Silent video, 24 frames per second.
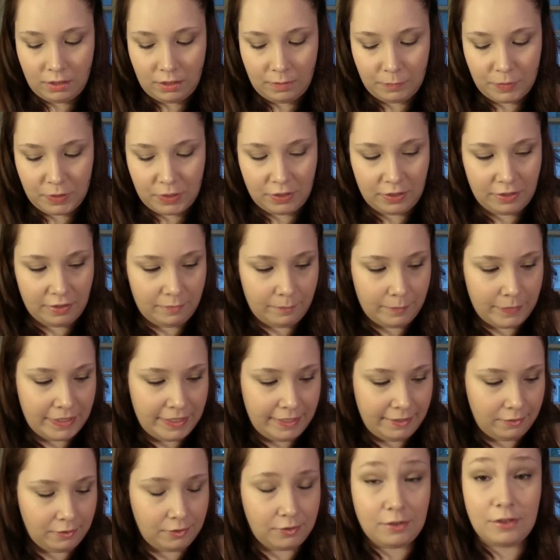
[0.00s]
I'm sorry if my
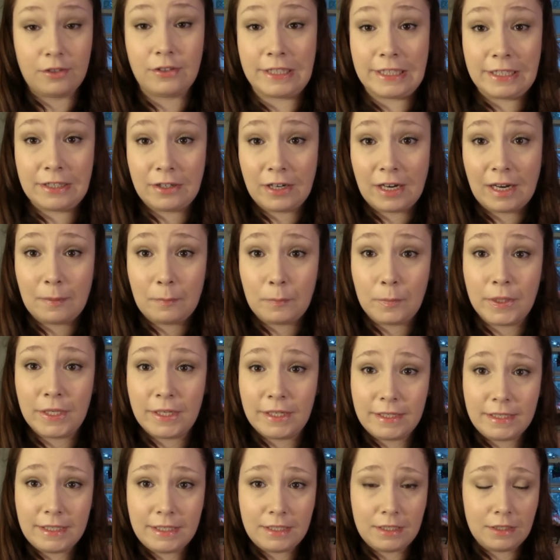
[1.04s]
nails look like crap, but
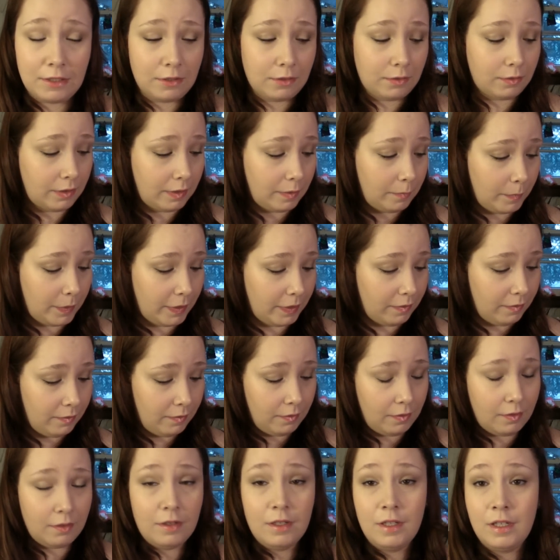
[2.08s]
I need to do them and
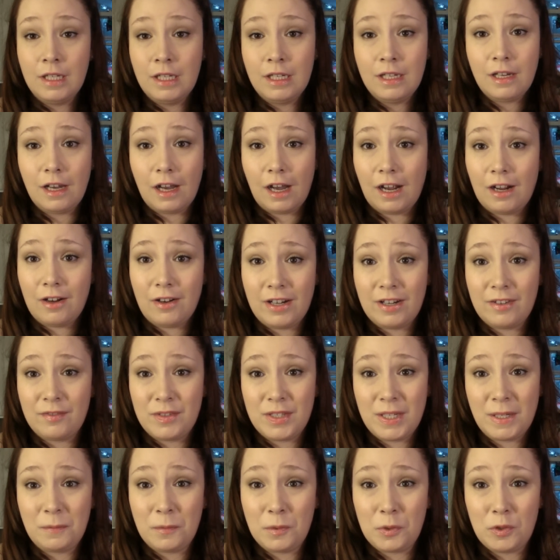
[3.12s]
I don't have
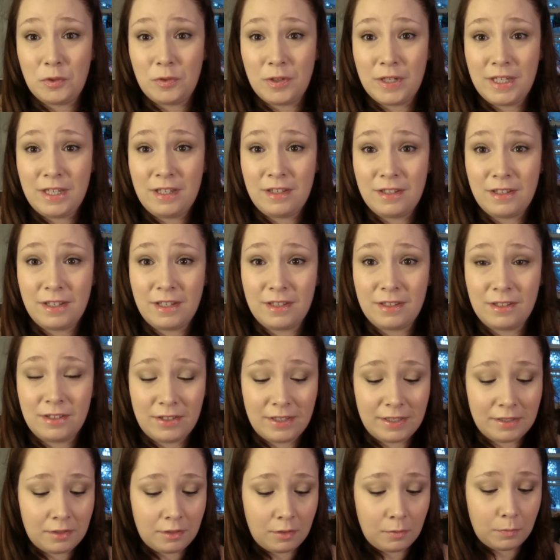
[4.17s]
time to do anything in the
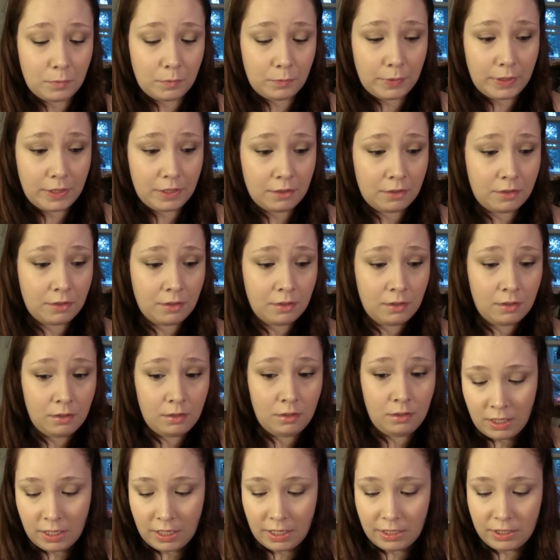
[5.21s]
last couple weeks.
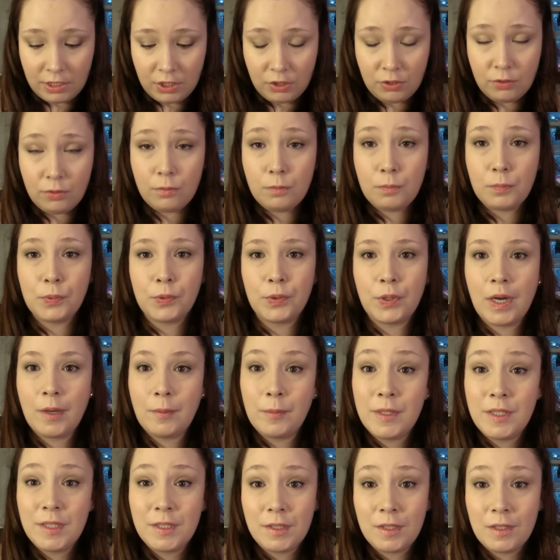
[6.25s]
And you
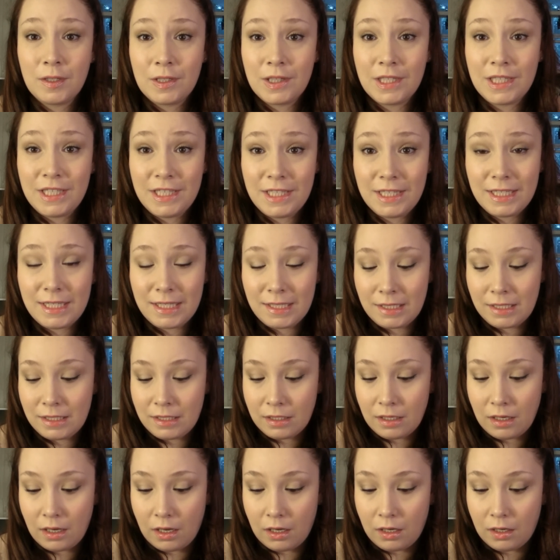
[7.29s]
probably saw these
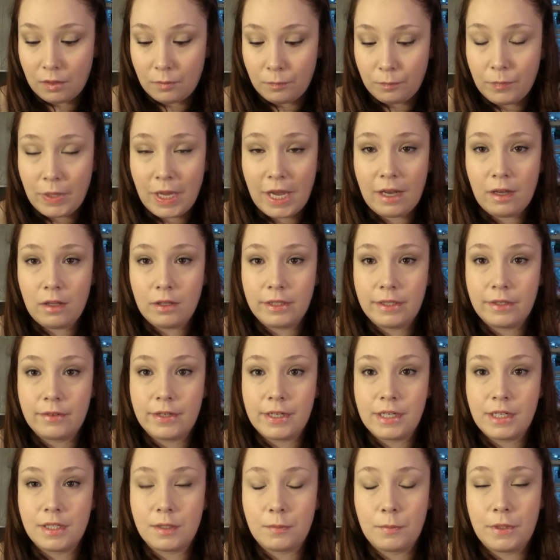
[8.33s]
um, owl
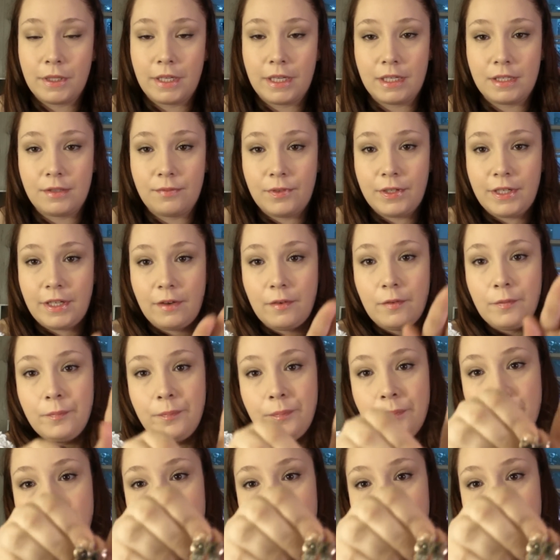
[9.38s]
earrings in my last video.